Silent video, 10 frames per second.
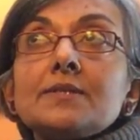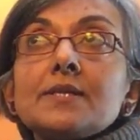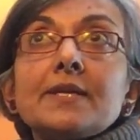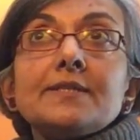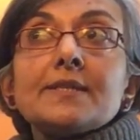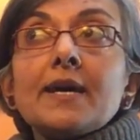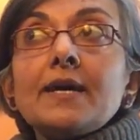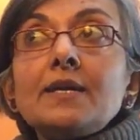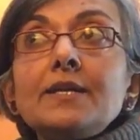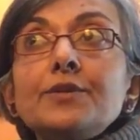an
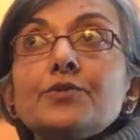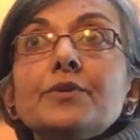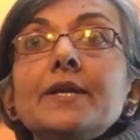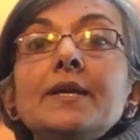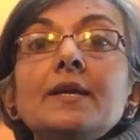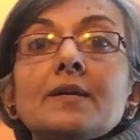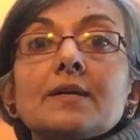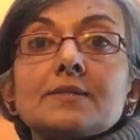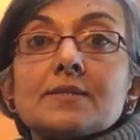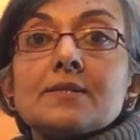entirely unique
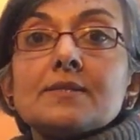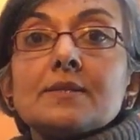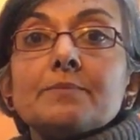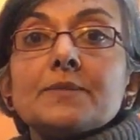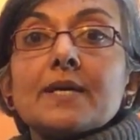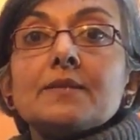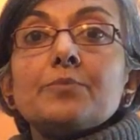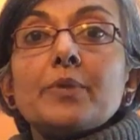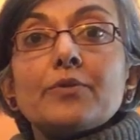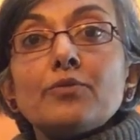system that the
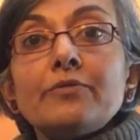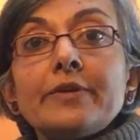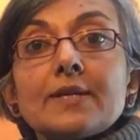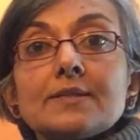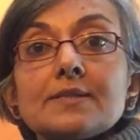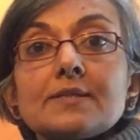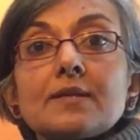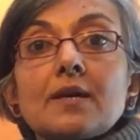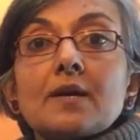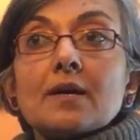Peruvians
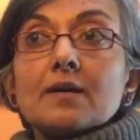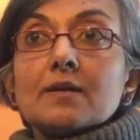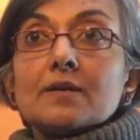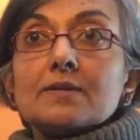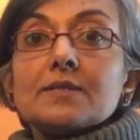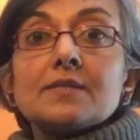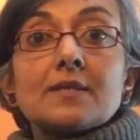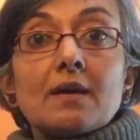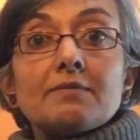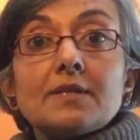
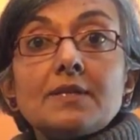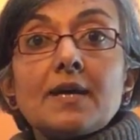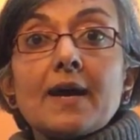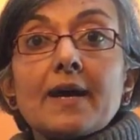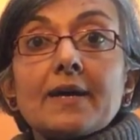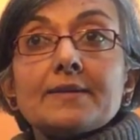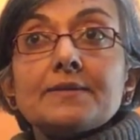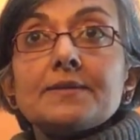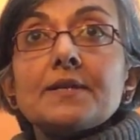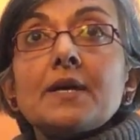discovered
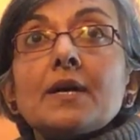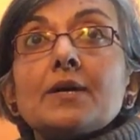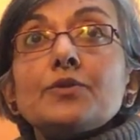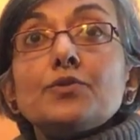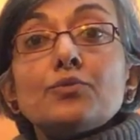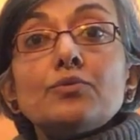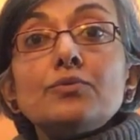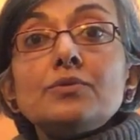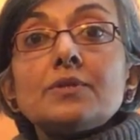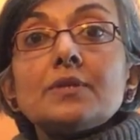and
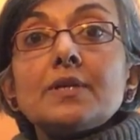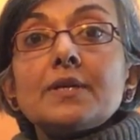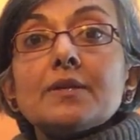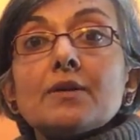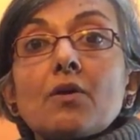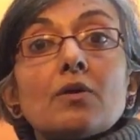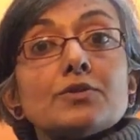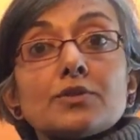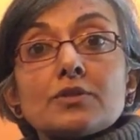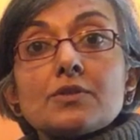used in
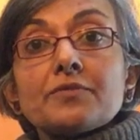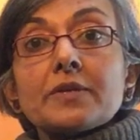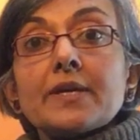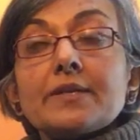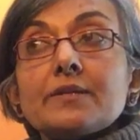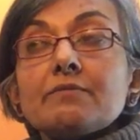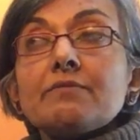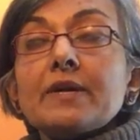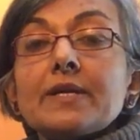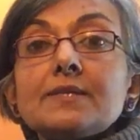all sorts of
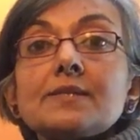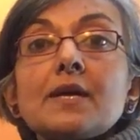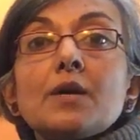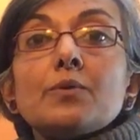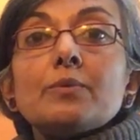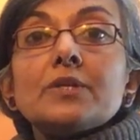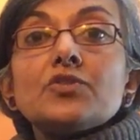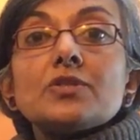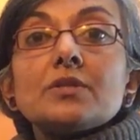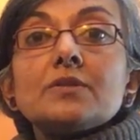creative ways,
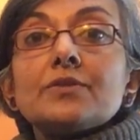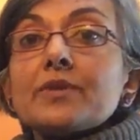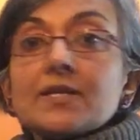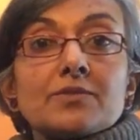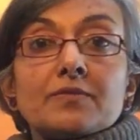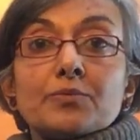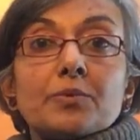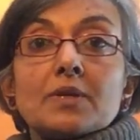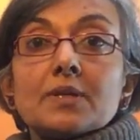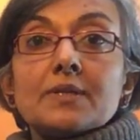which the rest of the
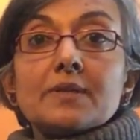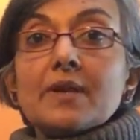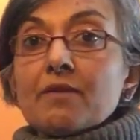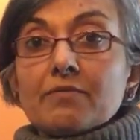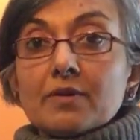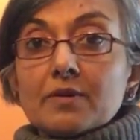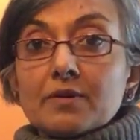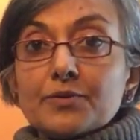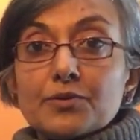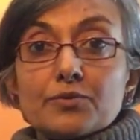world
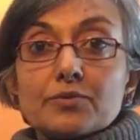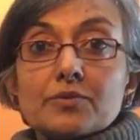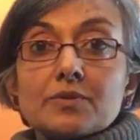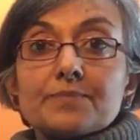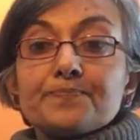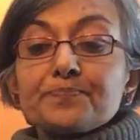never used.